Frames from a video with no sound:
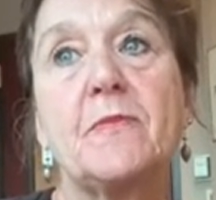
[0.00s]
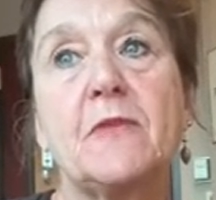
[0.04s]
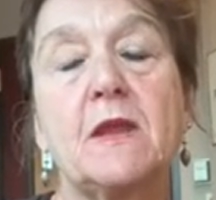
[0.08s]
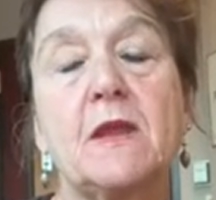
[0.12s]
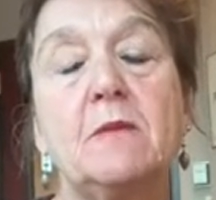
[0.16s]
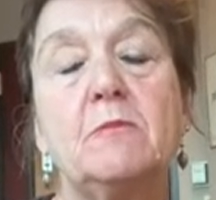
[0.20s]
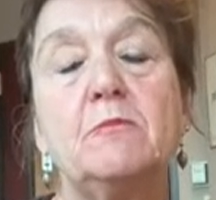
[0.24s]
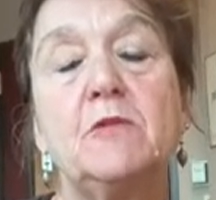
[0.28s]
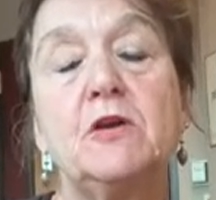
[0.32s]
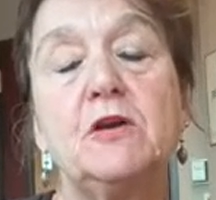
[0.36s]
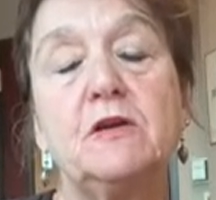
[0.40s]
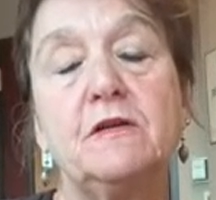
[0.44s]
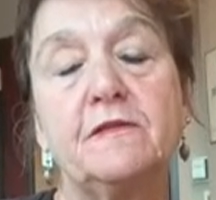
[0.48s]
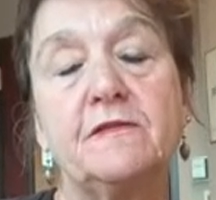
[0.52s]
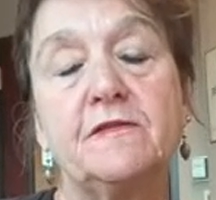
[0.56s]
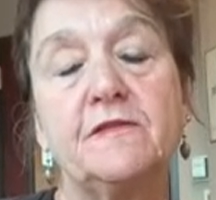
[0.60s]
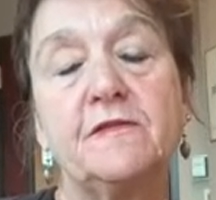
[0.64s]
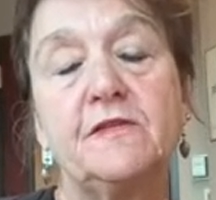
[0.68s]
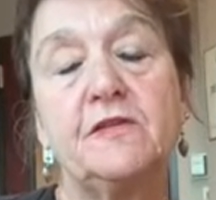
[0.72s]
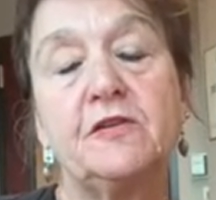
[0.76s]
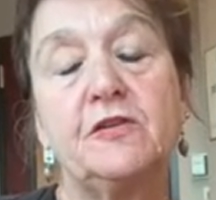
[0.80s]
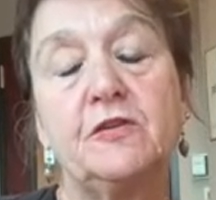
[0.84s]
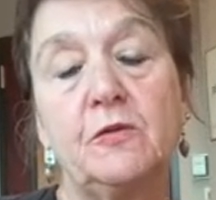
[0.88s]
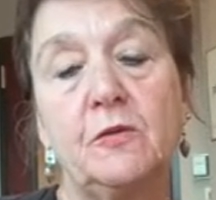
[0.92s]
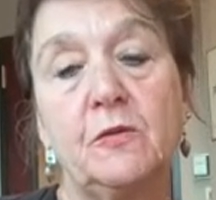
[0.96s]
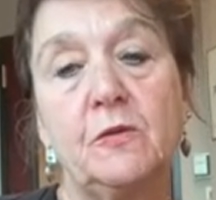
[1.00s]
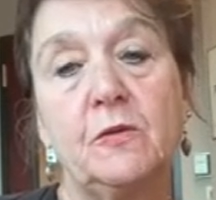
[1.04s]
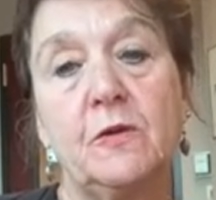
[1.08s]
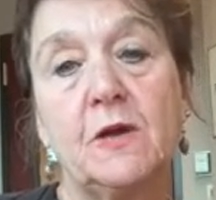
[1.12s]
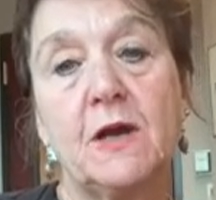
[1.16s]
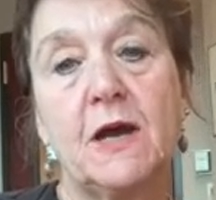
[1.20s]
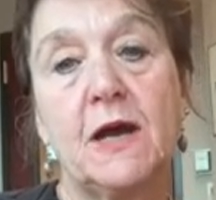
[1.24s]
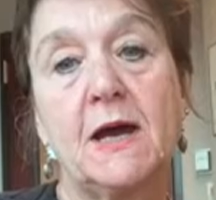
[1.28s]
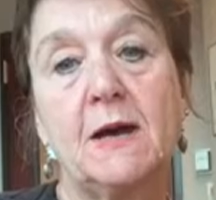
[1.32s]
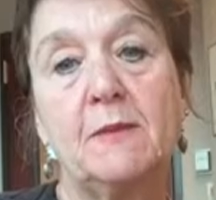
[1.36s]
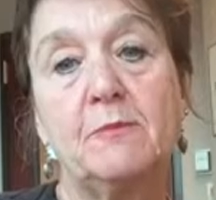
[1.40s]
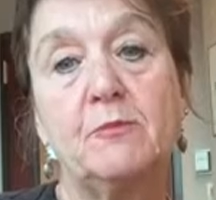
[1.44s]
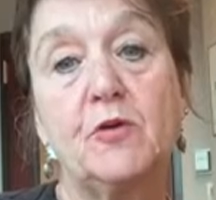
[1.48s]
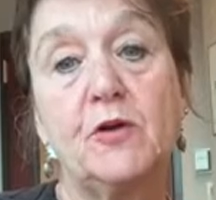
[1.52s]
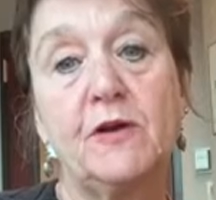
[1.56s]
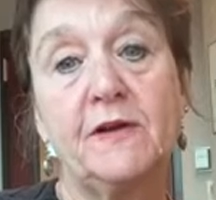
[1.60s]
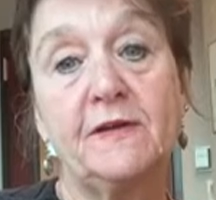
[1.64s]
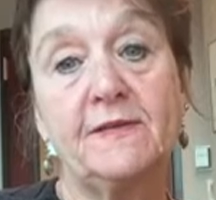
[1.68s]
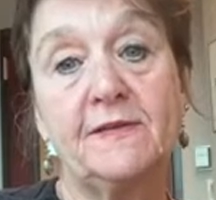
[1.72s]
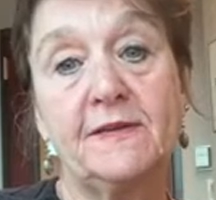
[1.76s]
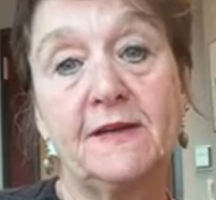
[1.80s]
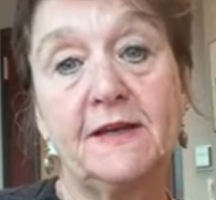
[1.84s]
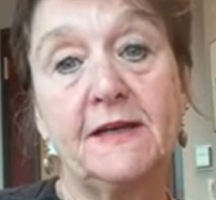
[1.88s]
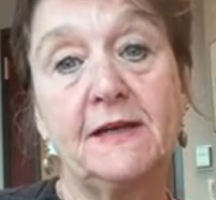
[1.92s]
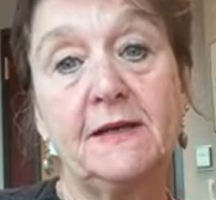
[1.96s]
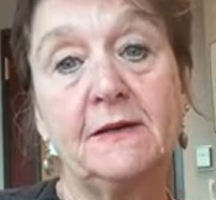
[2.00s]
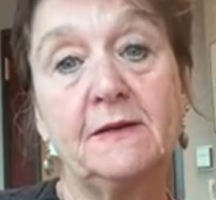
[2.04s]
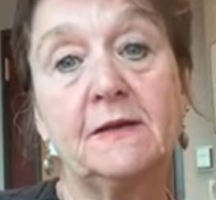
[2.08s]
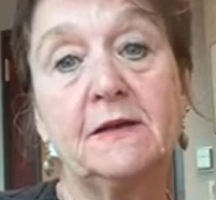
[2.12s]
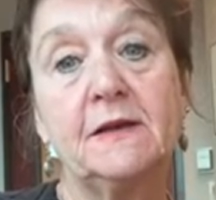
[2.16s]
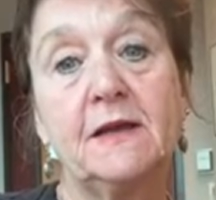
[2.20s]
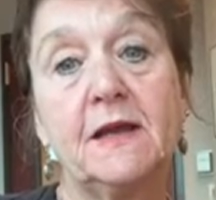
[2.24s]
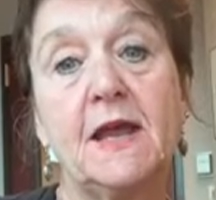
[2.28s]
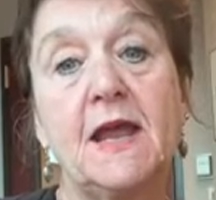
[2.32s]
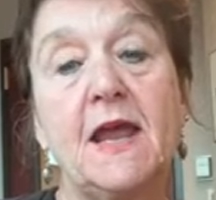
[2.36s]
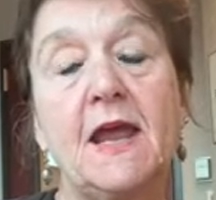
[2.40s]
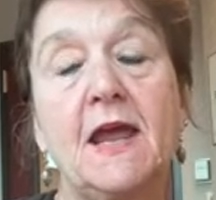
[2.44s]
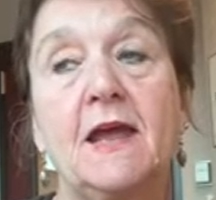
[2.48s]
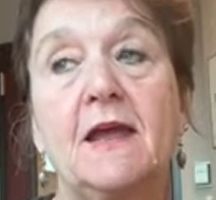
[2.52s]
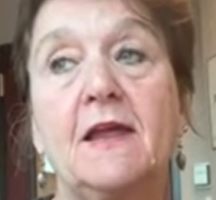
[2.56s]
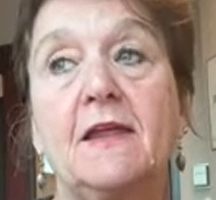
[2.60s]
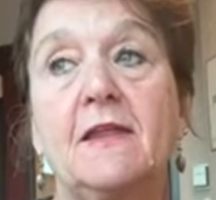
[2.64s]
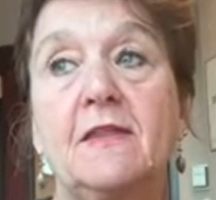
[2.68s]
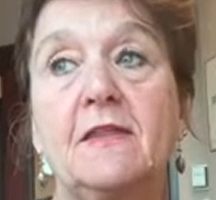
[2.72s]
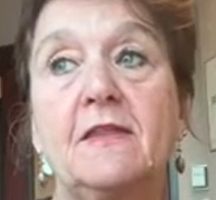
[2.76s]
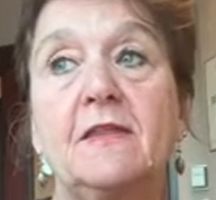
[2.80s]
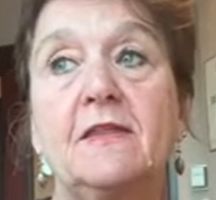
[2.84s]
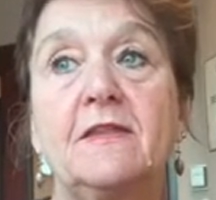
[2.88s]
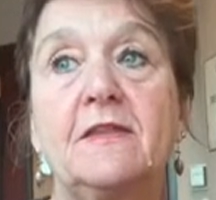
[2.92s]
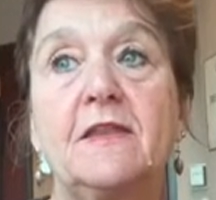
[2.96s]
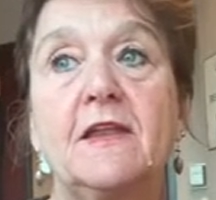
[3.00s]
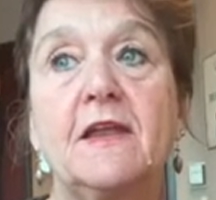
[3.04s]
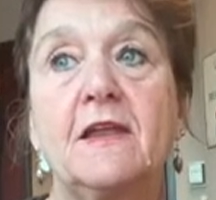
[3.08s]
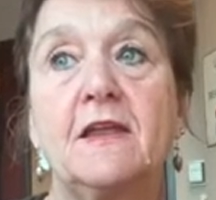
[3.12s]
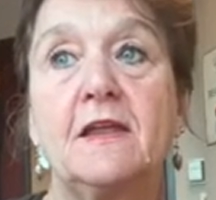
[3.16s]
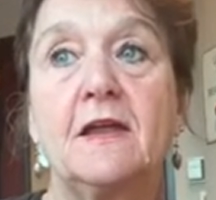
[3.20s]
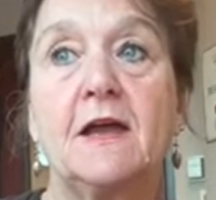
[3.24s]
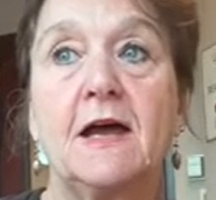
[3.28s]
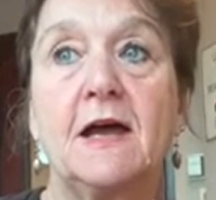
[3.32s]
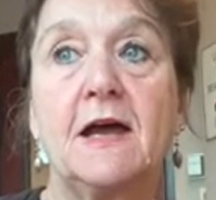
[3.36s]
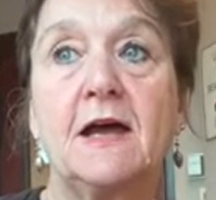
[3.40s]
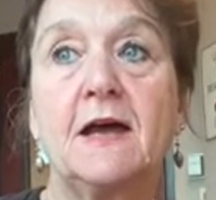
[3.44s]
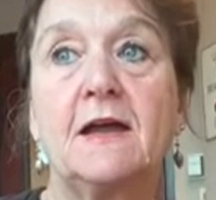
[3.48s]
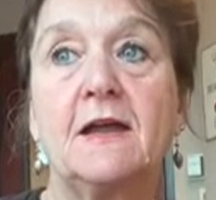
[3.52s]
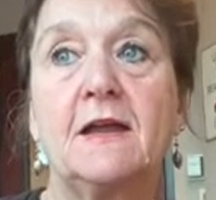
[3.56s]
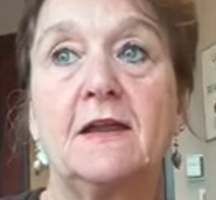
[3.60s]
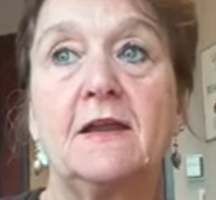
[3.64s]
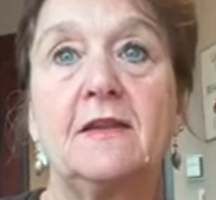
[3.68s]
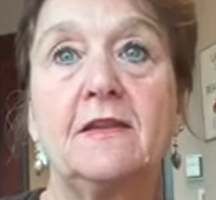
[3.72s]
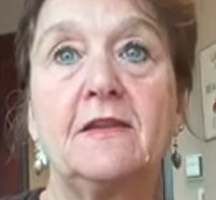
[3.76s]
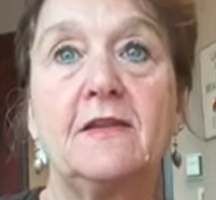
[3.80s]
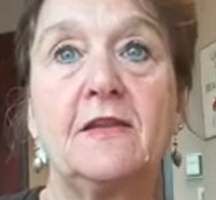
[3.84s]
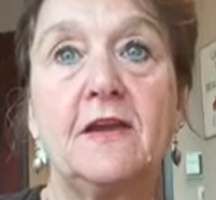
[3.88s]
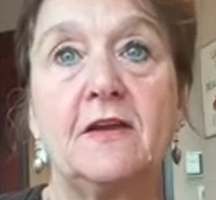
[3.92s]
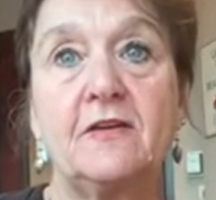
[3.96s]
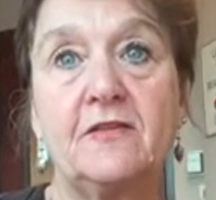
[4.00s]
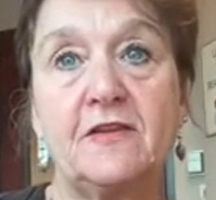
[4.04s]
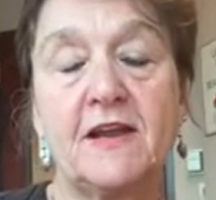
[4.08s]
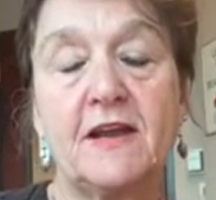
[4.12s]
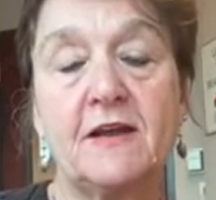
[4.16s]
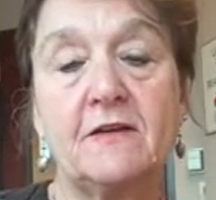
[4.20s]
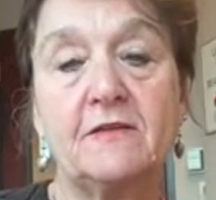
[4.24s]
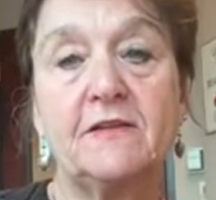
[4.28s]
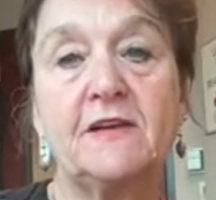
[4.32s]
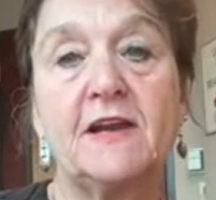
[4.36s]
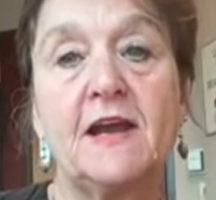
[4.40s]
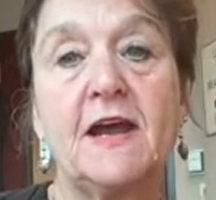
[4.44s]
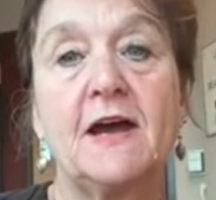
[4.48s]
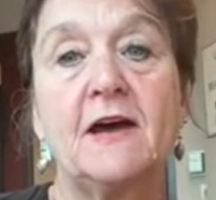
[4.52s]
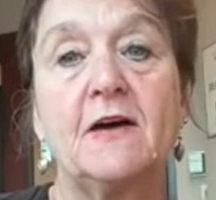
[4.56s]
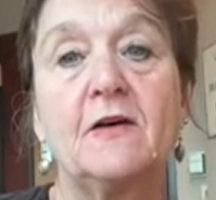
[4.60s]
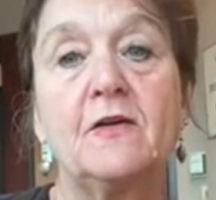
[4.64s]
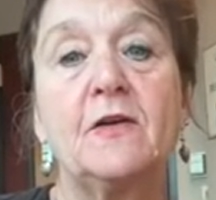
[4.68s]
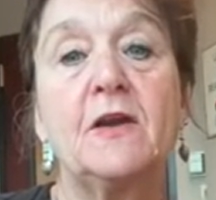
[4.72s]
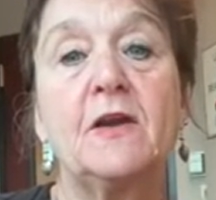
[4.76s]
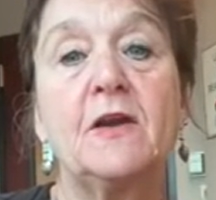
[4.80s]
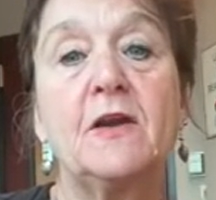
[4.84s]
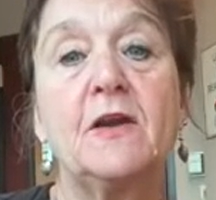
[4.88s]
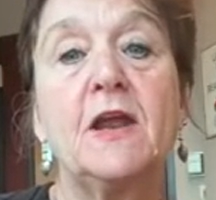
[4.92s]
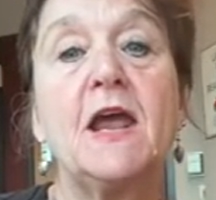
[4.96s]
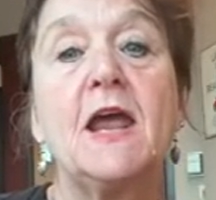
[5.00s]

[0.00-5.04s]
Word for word: moved to uh, Boise, and uh, their downtown.